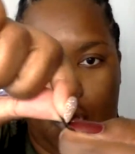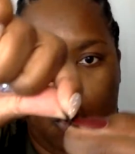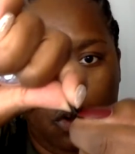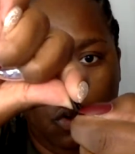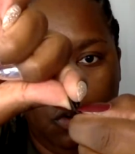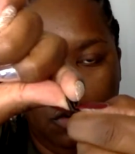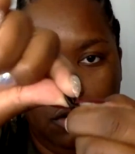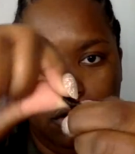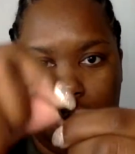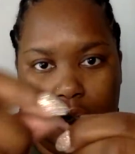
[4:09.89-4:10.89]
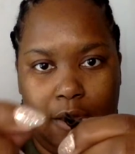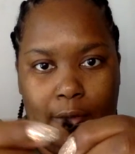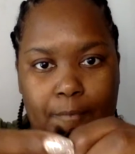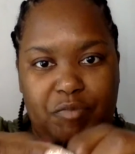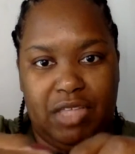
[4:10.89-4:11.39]
hole
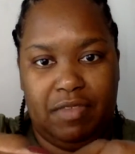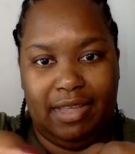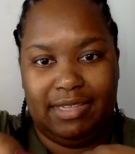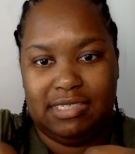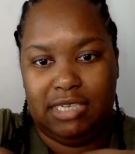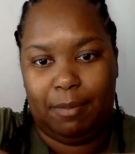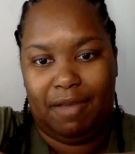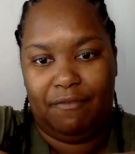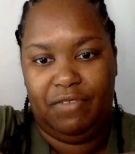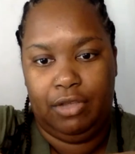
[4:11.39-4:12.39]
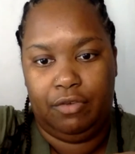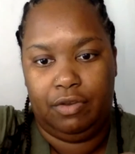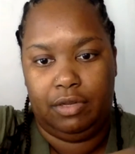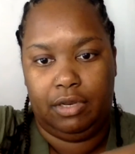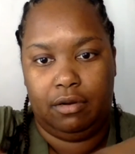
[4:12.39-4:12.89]
and then I can stick my finger
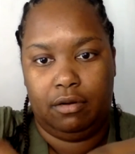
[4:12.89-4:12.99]
in there